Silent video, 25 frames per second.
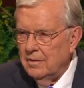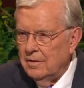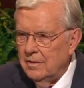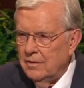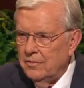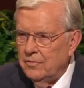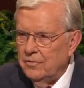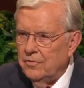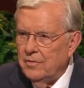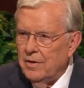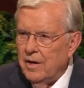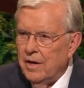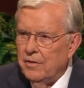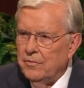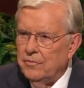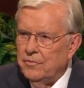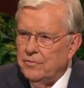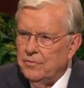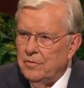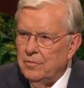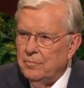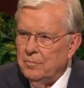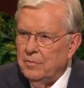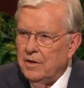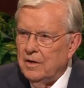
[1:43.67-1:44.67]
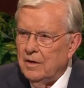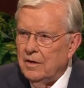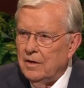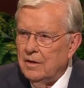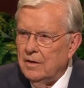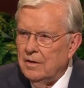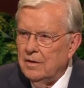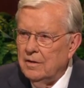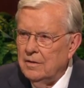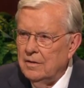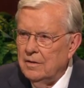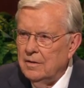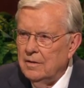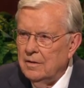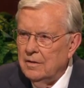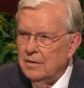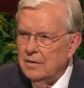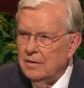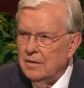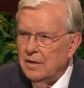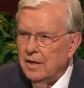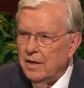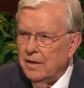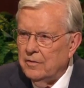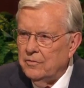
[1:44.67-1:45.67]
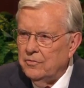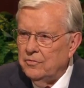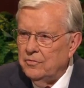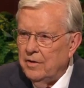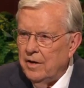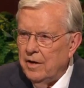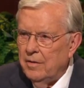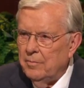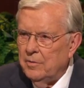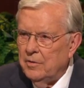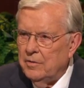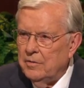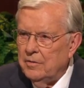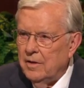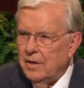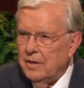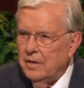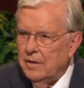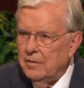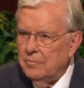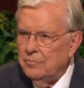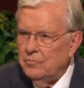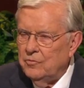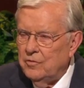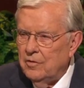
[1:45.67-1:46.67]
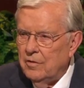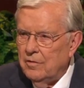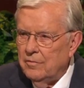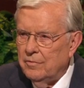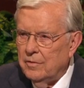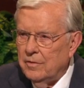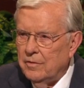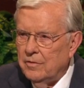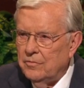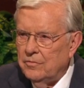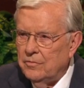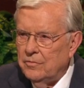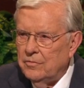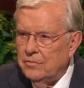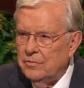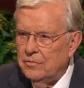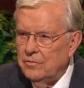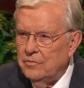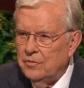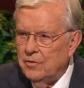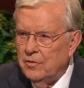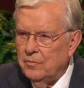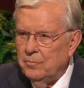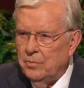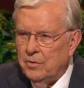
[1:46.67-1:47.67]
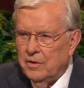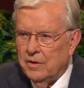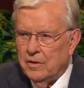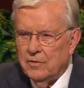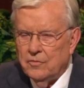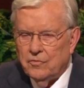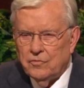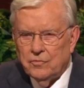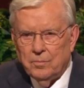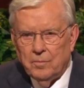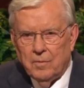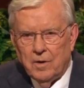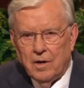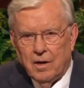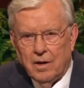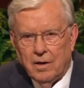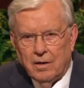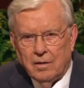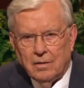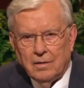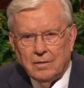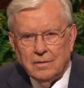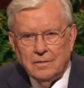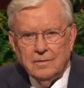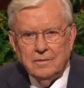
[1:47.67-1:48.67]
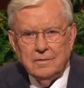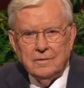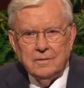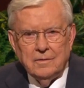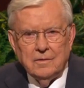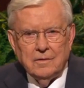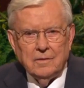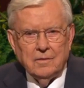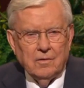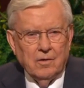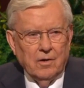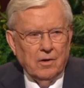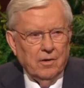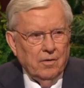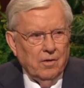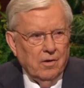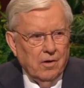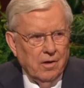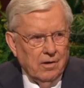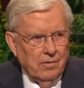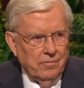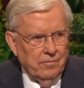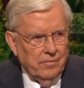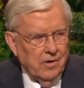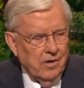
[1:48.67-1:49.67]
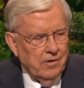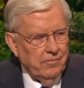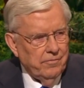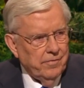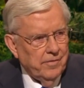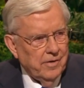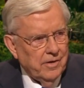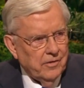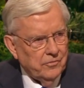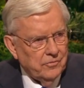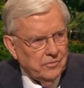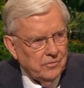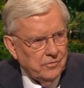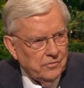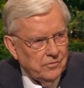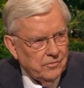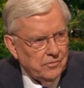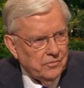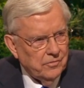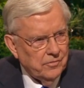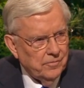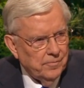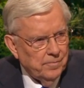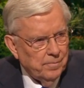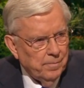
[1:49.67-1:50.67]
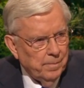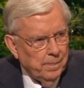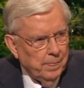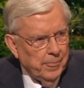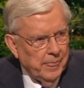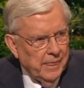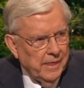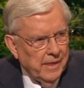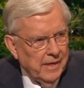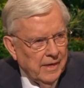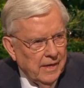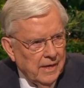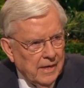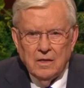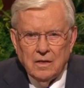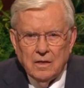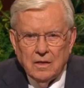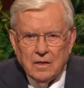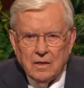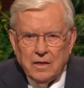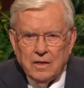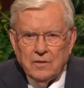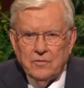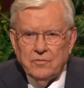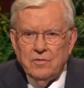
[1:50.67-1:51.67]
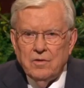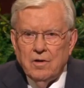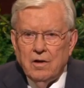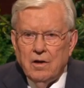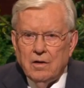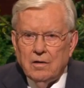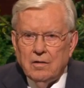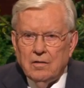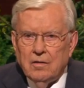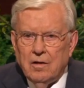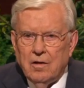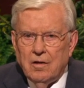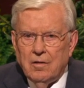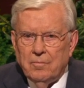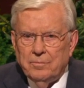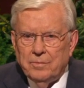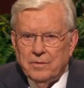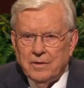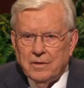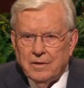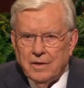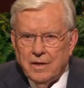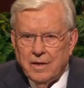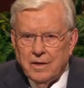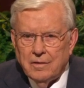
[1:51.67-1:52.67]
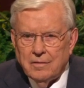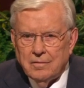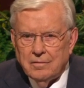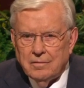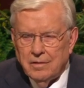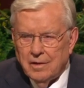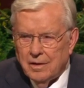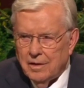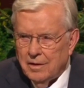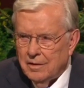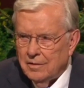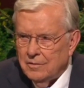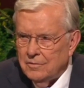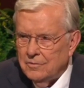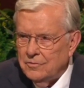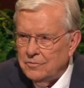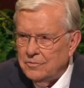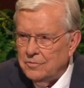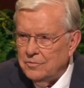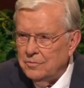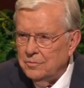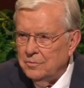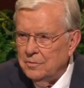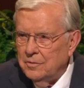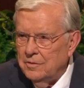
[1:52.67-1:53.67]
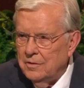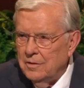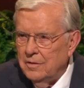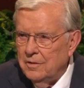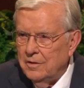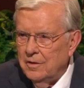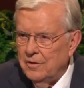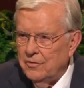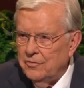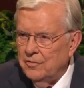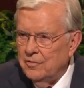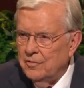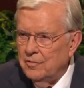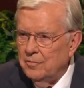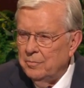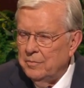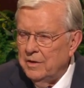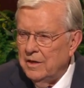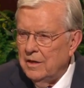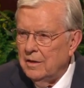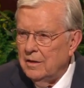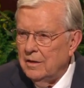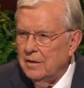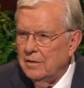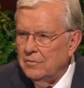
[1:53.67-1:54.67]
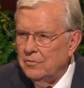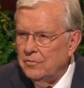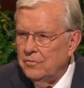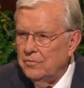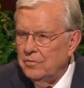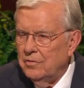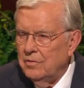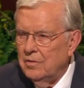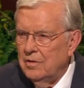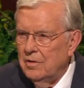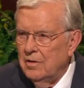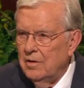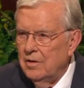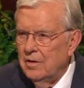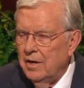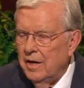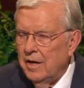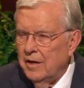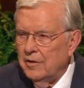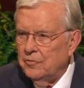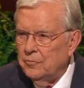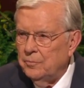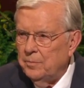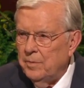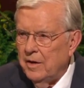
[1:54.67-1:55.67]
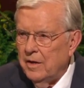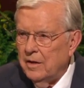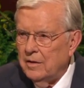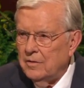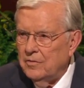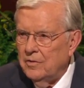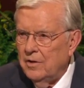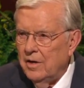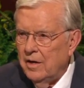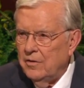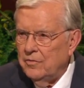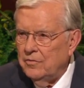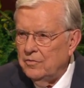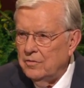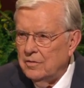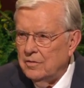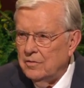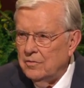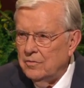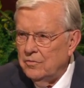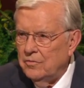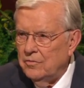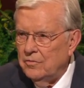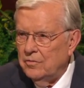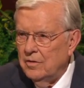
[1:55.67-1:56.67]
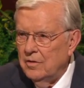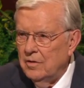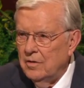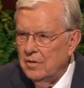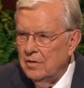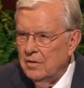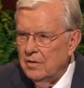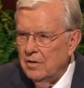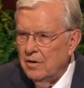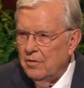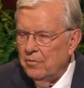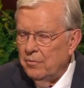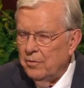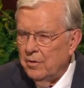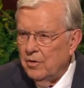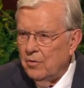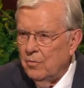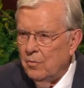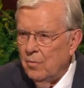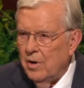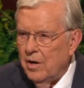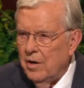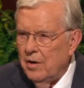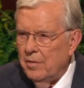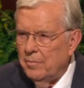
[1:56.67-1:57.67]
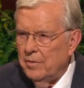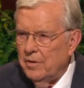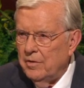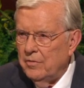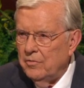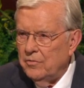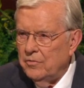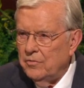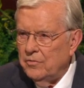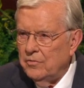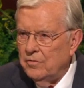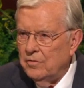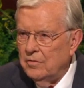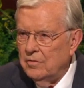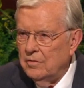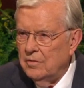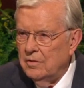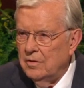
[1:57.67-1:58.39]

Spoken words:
It sounds to me like Sabbath day observance should bring a smile on all of our faces. Let's not complicate things with additional meetings, expectations, or requirements.